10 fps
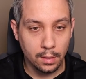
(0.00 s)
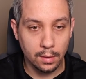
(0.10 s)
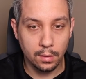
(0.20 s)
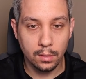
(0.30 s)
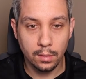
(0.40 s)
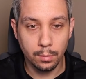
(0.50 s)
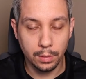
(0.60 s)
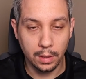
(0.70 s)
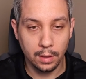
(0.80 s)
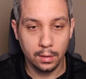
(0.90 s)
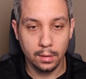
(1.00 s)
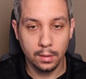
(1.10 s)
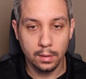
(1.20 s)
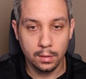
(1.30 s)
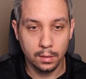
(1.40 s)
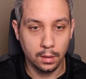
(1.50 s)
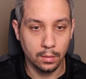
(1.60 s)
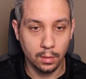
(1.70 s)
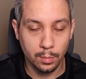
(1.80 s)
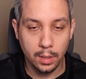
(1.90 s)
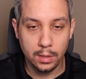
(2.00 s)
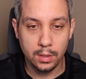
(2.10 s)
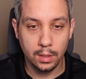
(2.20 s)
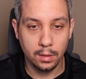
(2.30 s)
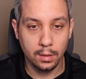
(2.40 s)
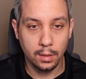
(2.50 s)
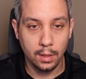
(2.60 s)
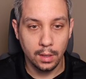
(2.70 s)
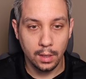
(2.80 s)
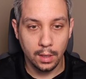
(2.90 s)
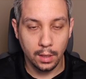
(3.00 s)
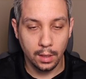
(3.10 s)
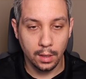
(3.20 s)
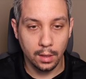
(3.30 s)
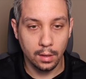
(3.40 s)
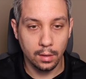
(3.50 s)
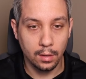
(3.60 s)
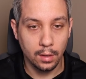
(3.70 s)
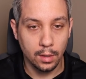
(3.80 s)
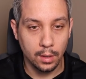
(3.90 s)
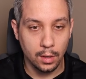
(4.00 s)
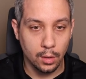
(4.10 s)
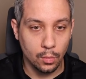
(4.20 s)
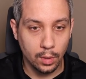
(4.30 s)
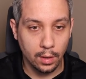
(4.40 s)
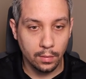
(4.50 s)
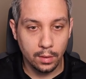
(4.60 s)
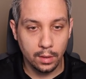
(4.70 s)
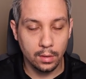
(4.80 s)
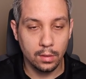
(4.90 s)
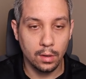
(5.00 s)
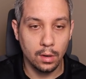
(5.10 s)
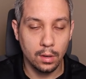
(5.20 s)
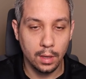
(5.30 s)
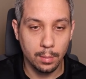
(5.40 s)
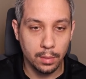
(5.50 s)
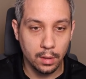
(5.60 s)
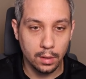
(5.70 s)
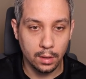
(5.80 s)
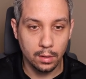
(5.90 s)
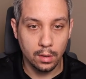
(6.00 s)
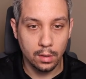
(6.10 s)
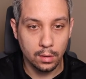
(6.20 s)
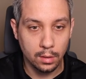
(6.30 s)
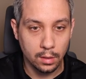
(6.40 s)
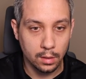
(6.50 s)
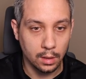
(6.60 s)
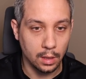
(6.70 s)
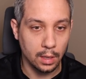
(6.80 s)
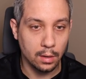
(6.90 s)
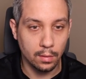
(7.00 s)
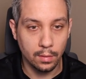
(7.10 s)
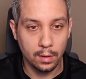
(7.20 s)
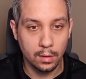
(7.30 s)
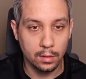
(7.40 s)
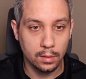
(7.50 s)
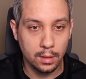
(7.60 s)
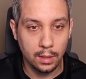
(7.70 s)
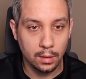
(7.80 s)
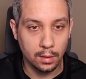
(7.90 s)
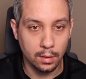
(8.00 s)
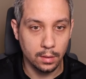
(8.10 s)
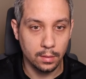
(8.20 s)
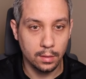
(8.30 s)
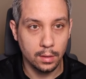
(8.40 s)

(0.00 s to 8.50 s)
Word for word: This is a blank Laravel project and we have to install a plugin called Laravel Tinker.